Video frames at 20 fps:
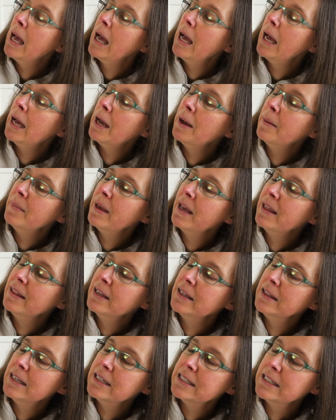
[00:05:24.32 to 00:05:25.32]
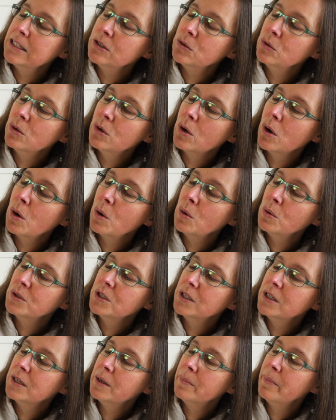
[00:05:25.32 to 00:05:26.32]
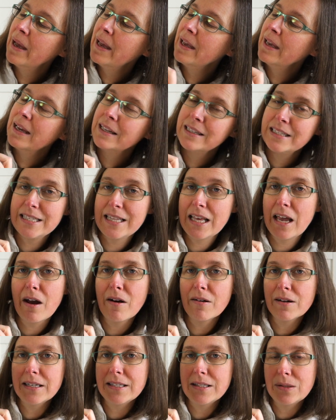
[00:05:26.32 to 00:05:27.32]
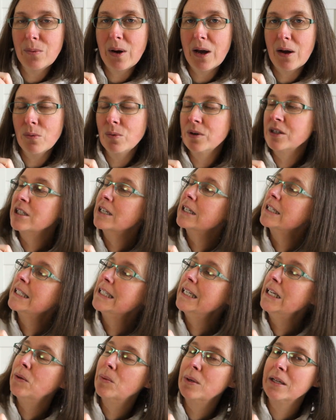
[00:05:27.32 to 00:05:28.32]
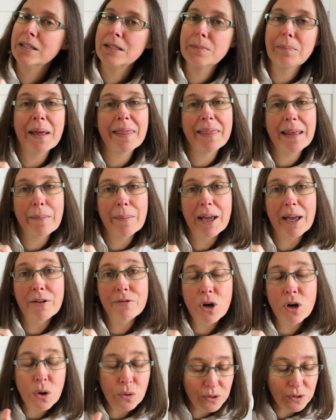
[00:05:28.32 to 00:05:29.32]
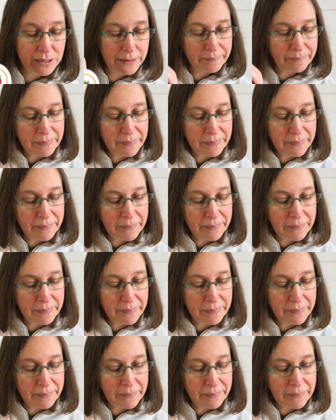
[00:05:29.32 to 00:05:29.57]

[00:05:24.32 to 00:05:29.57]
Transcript: And then there's little gold paillettes there as well, which are sequins, but they're made of gold.